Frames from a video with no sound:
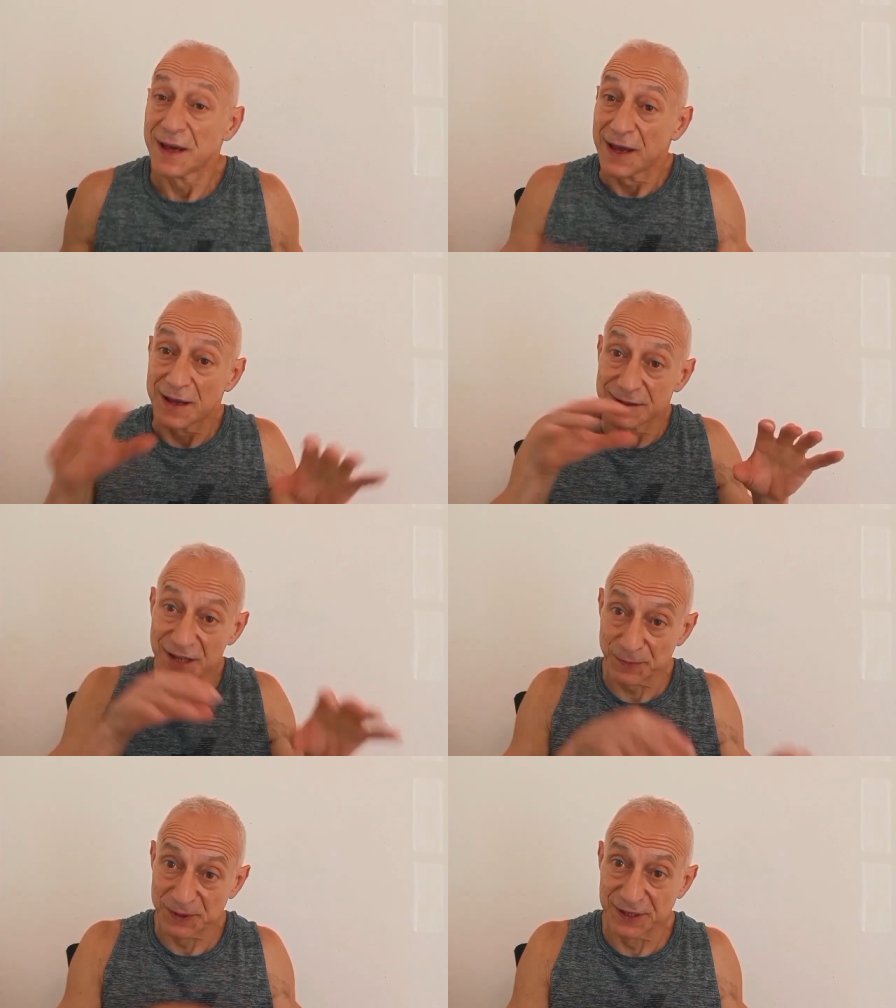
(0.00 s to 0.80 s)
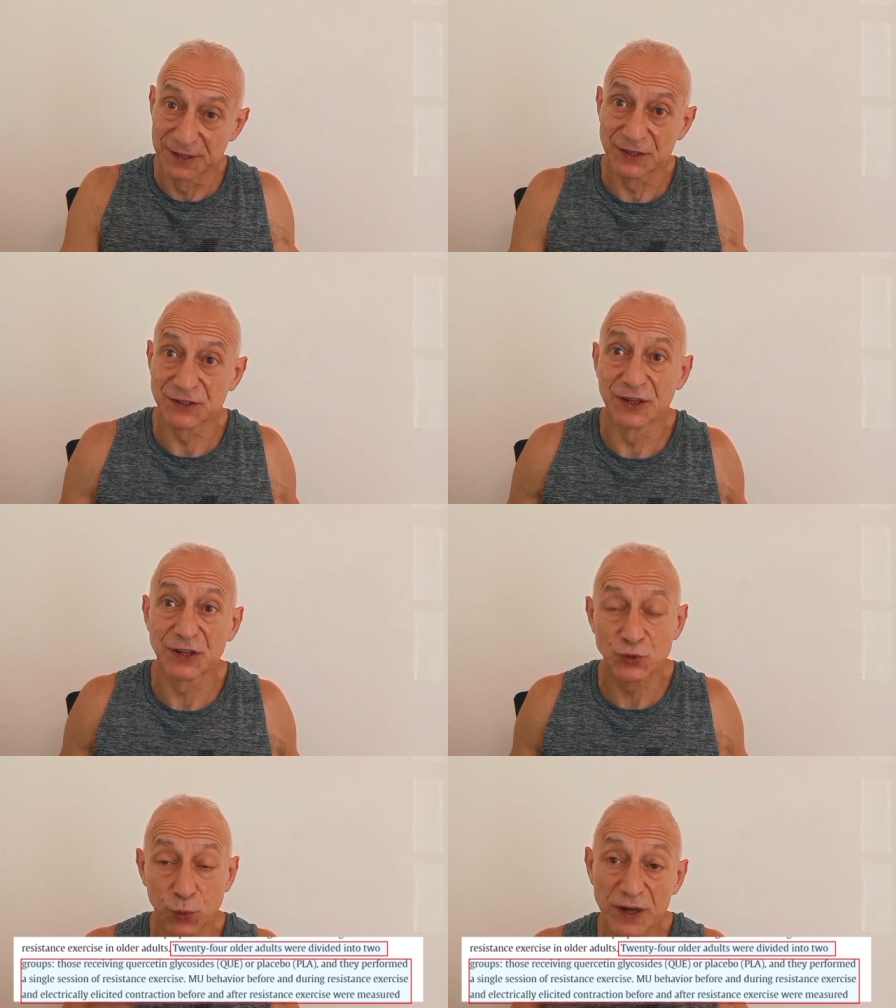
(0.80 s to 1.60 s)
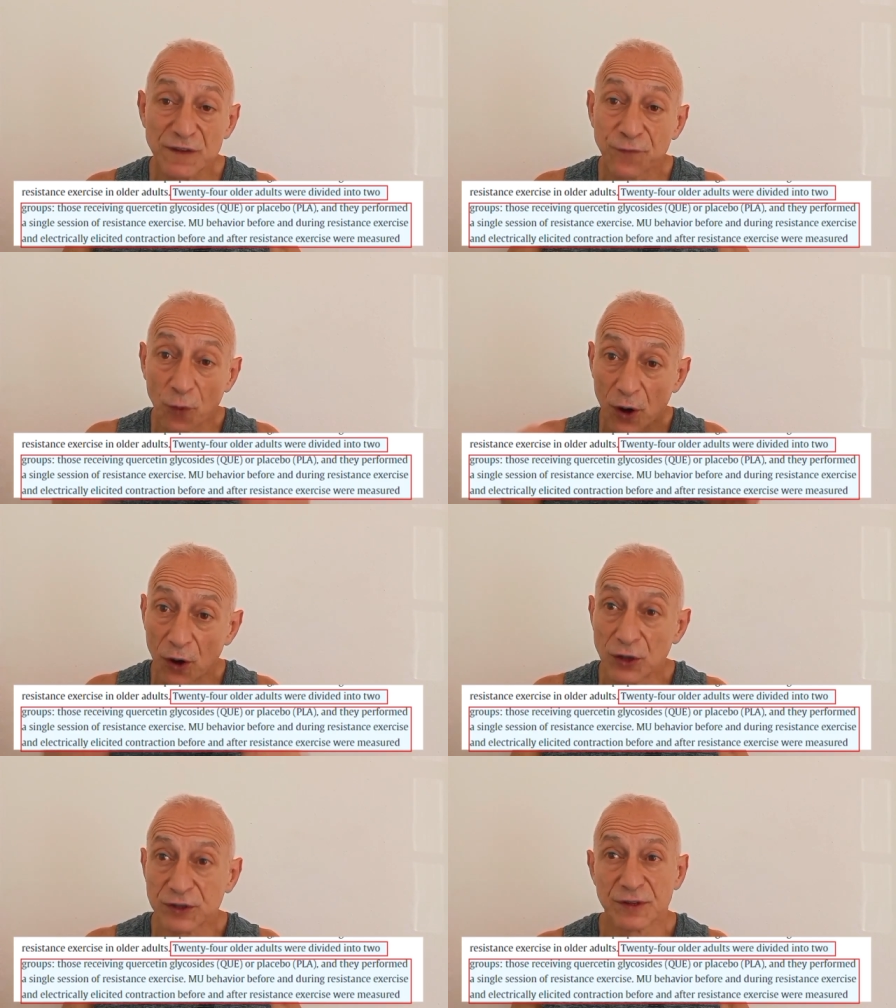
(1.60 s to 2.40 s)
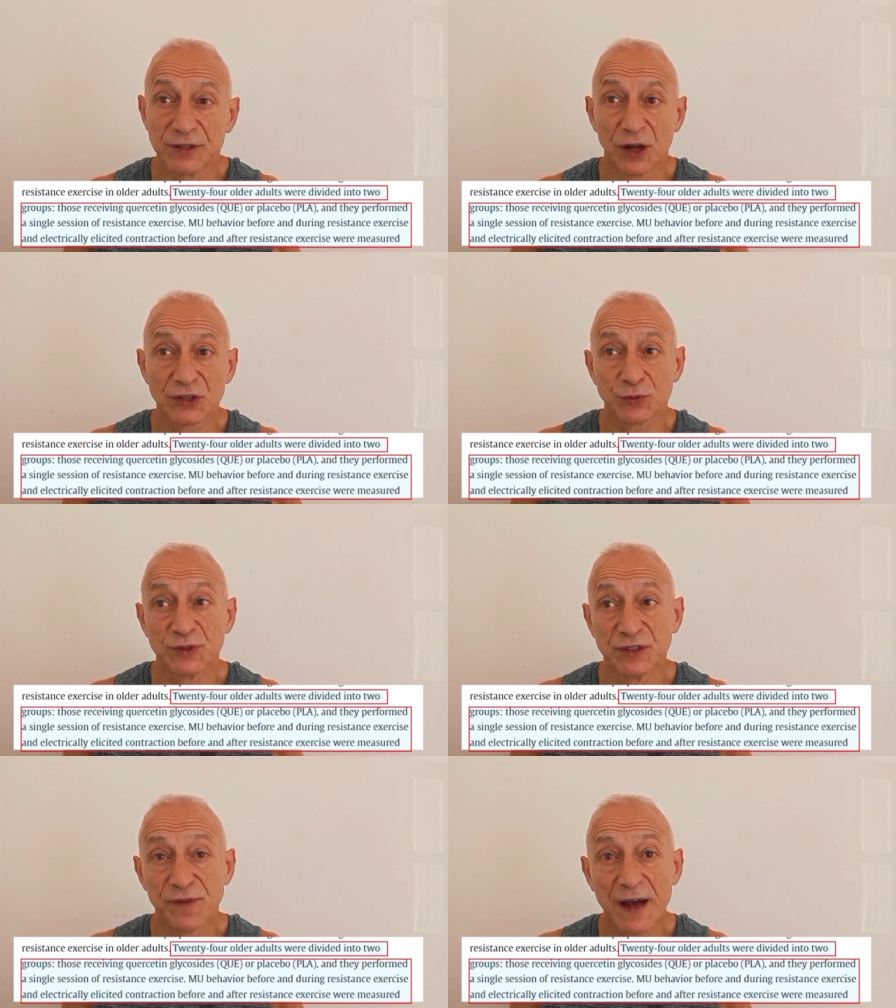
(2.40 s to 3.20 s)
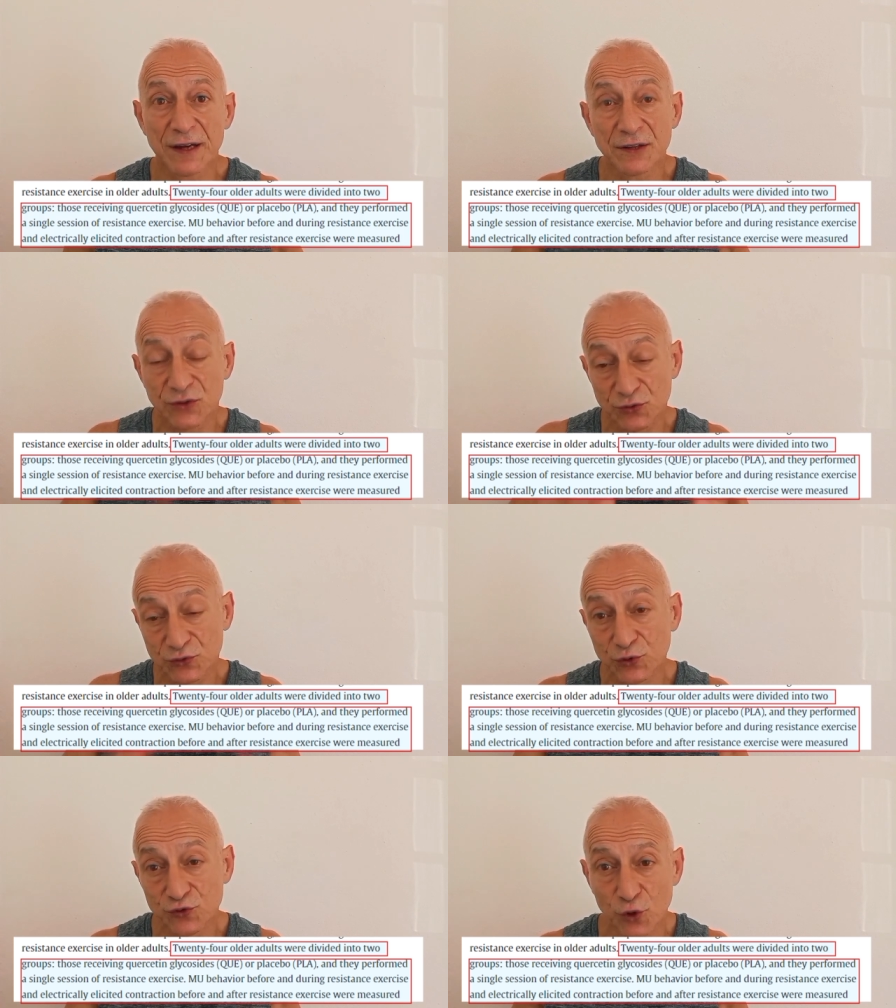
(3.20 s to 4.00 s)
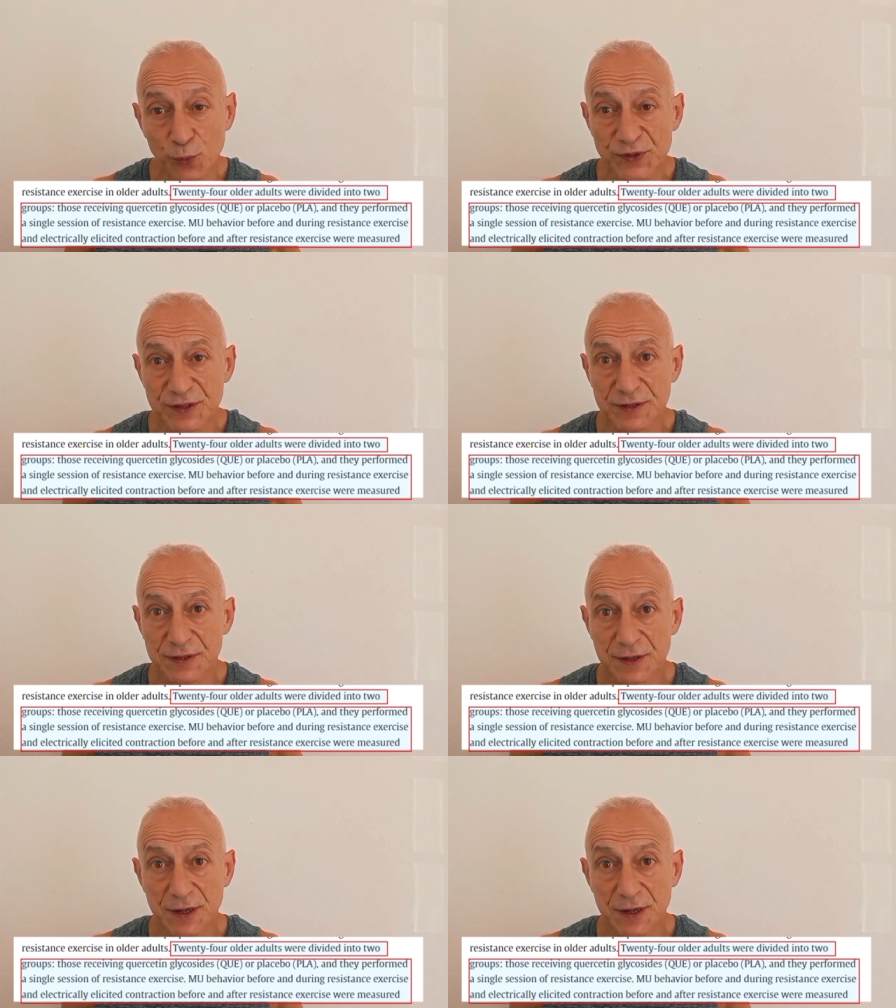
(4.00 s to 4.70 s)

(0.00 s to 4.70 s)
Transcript: In this particular study, 24 older adults were divided into two groups.